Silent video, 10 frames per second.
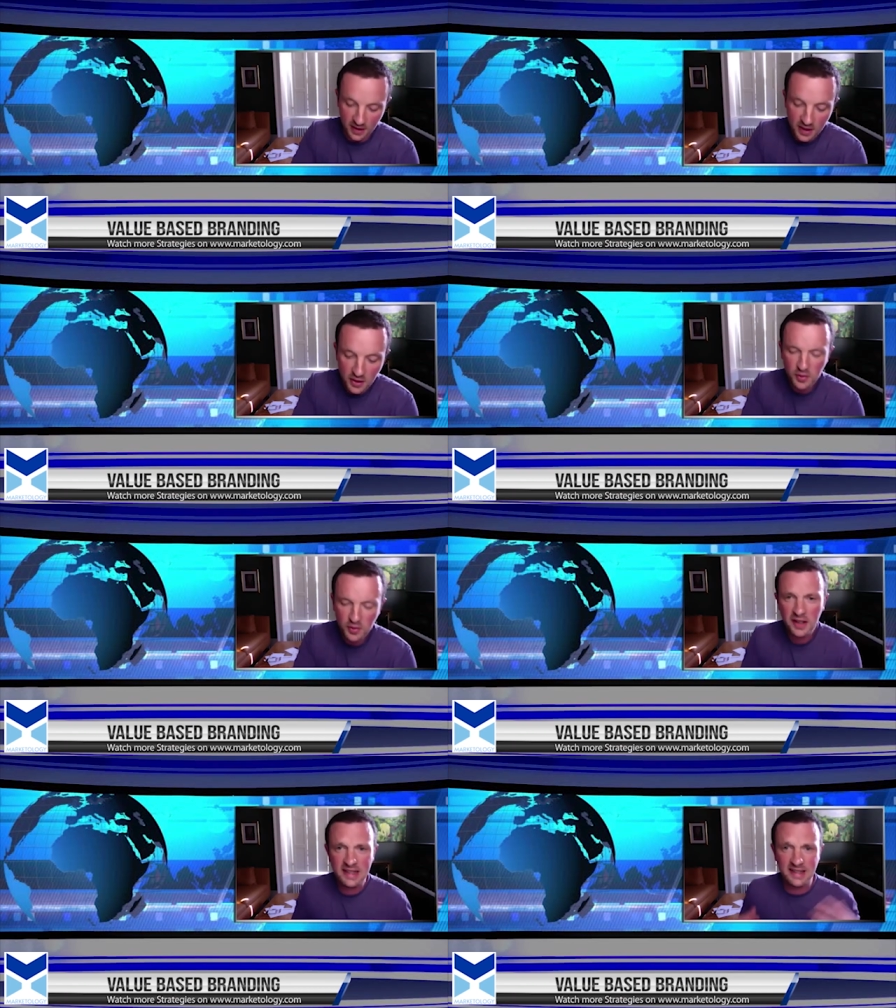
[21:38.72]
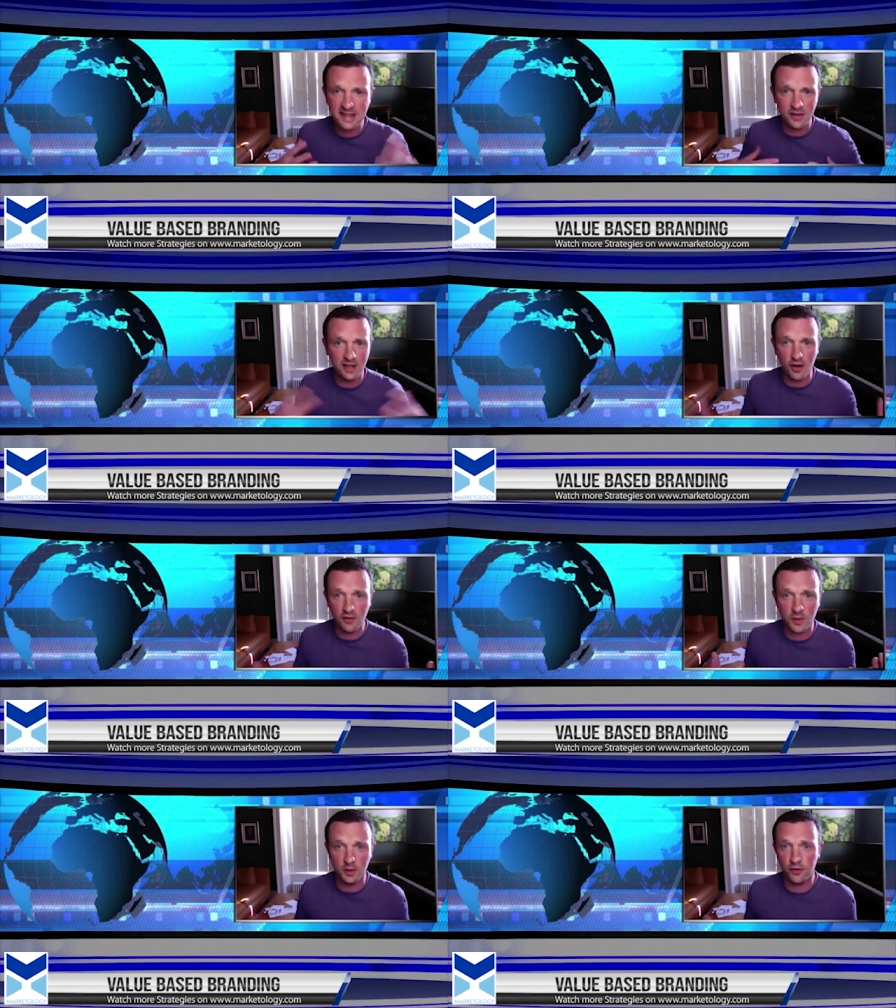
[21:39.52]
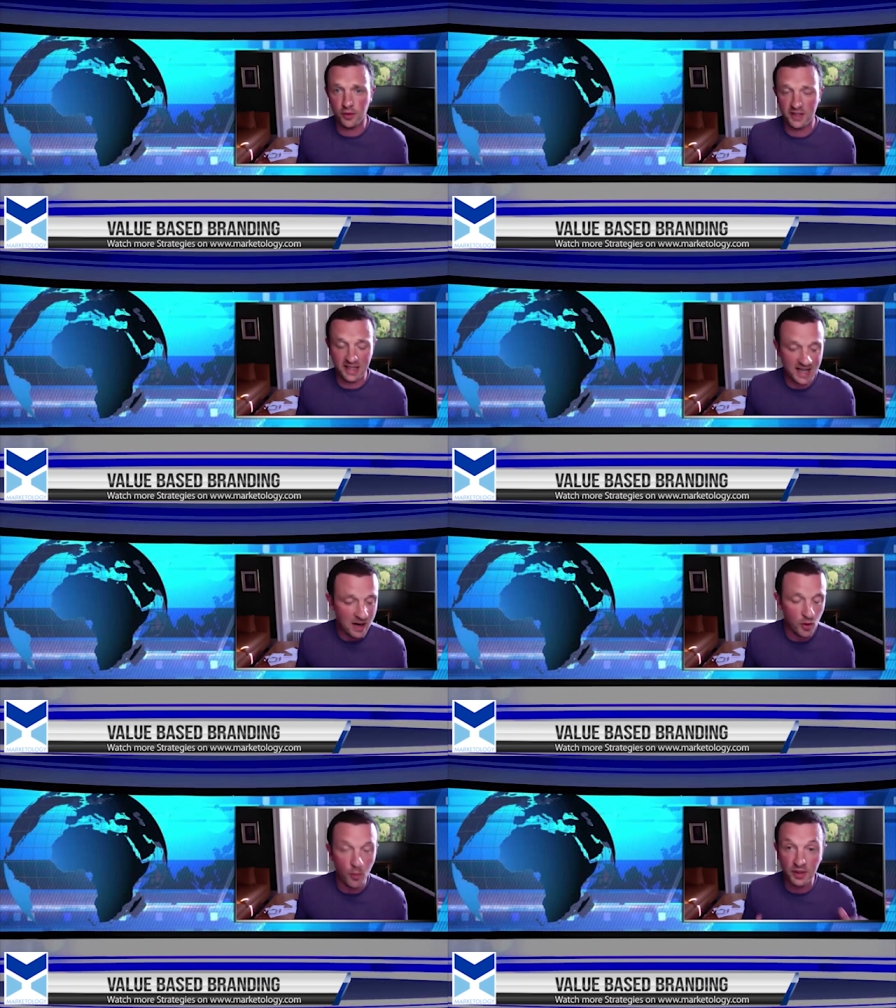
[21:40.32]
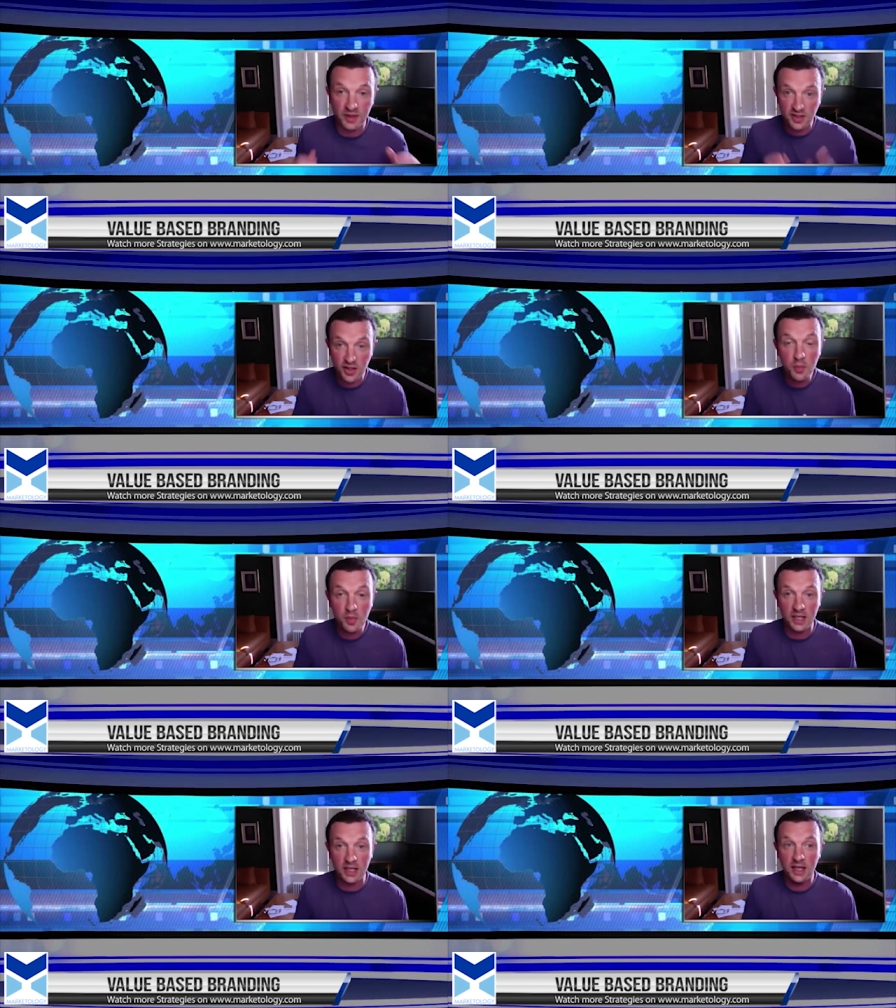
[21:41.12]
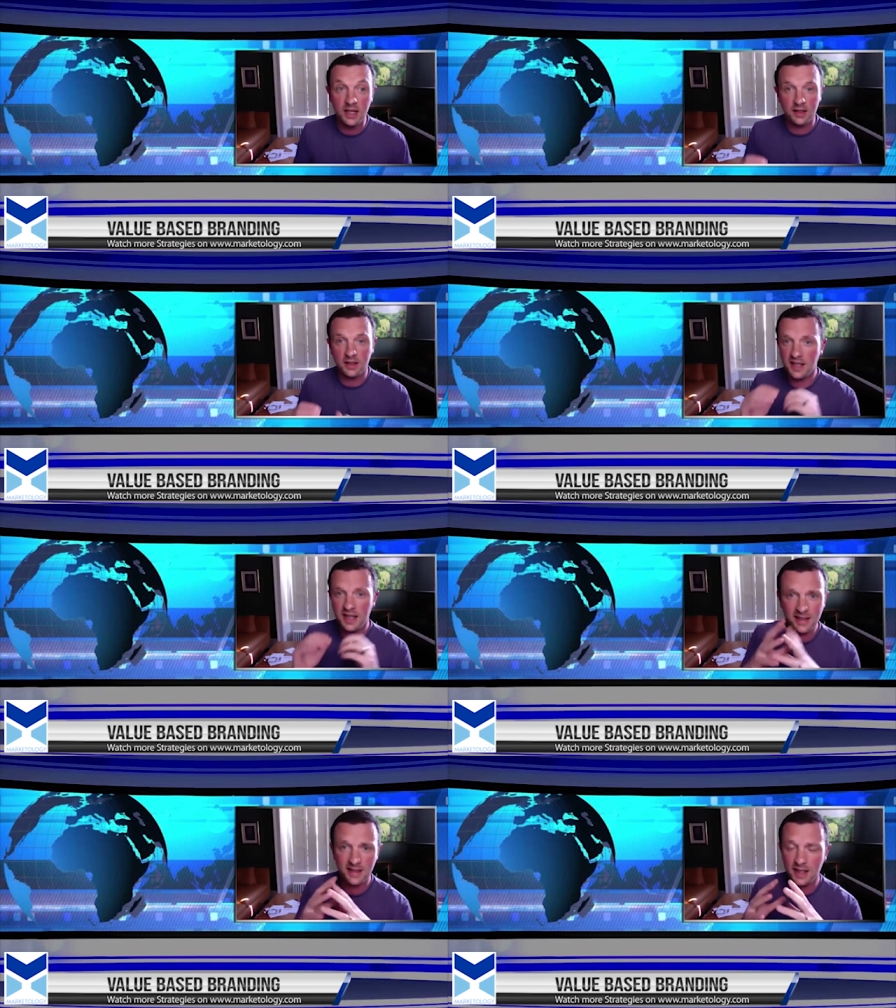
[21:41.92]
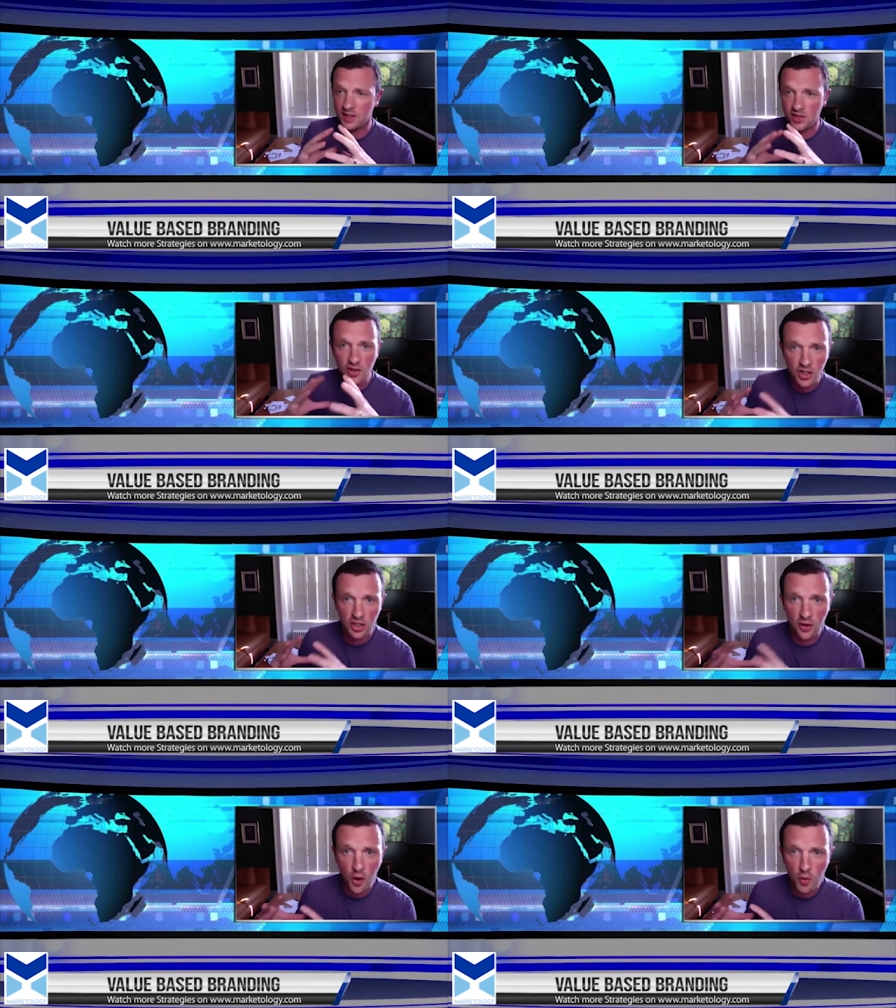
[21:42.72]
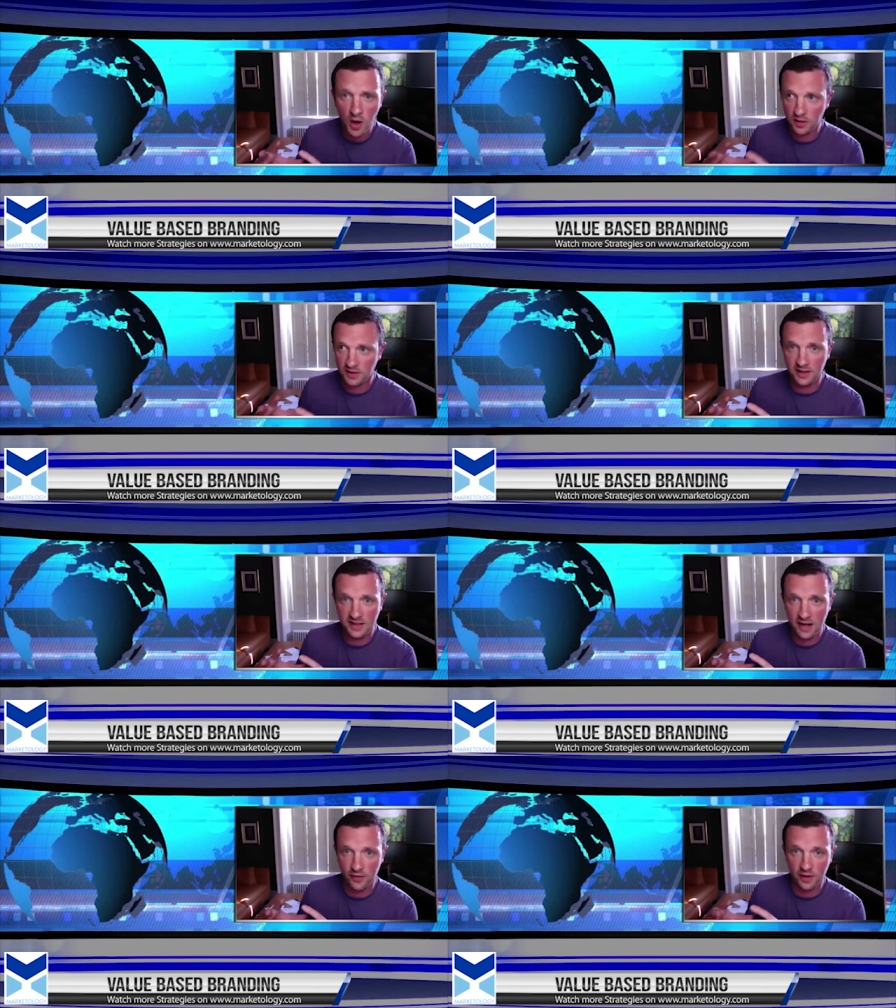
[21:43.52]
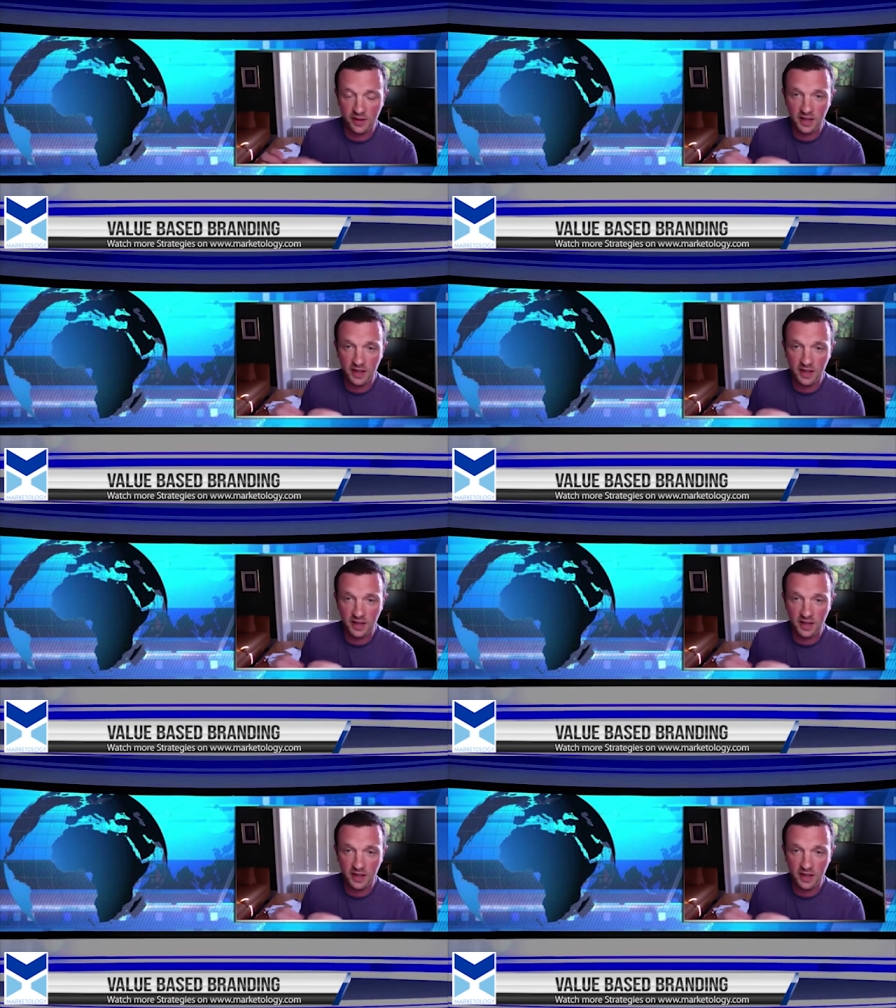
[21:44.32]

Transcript: not necessarily comfortable in front of the camera, but somebody, because it's such a low cost endeavor.